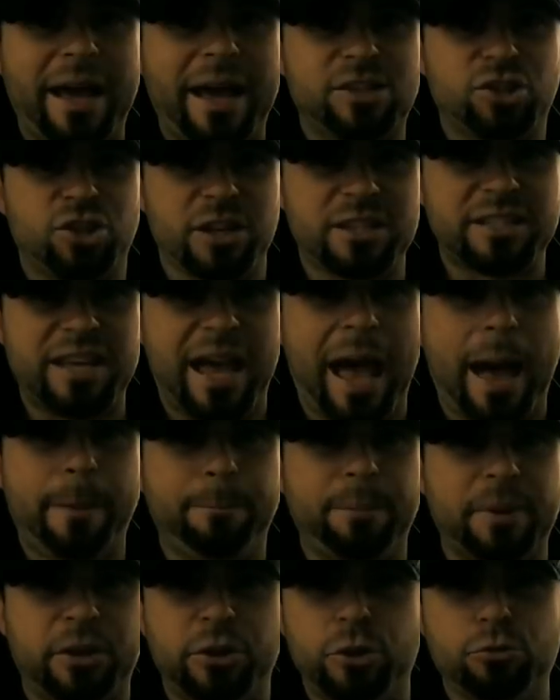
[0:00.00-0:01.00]
had just
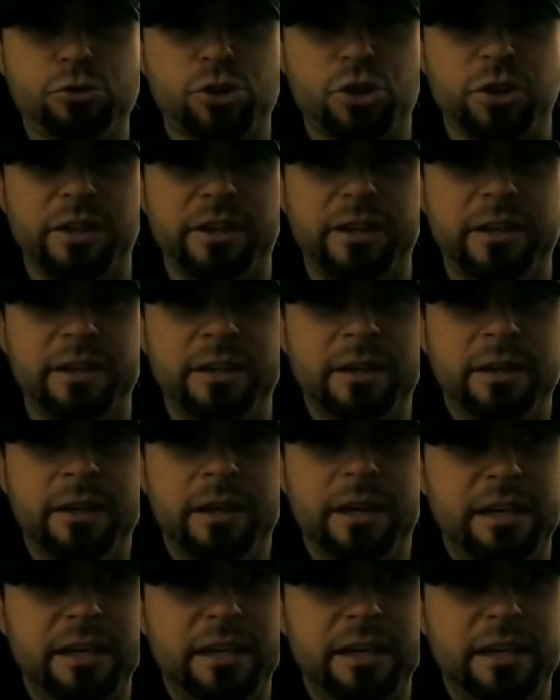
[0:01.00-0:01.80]
happened. Usually,